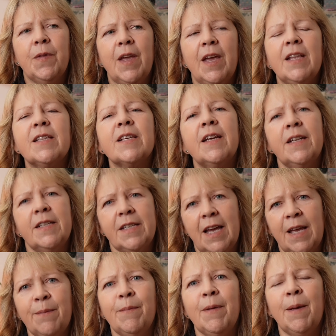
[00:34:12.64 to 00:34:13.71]
it's going to
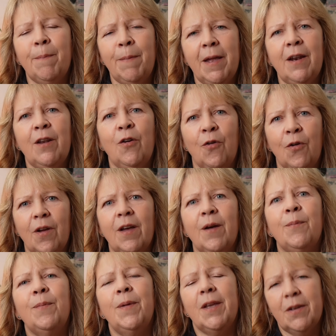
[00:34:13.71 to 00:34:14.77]
take me a bit
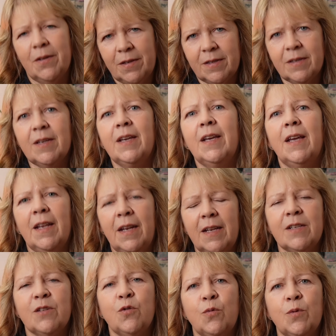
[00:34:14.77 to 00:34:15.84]
longer because it
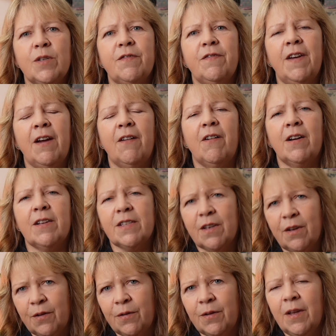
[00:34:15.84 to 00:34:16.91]
is always Fair Isle.
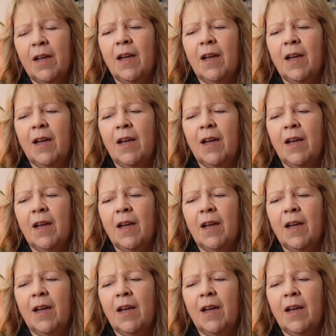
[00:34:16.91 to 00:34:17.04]
So,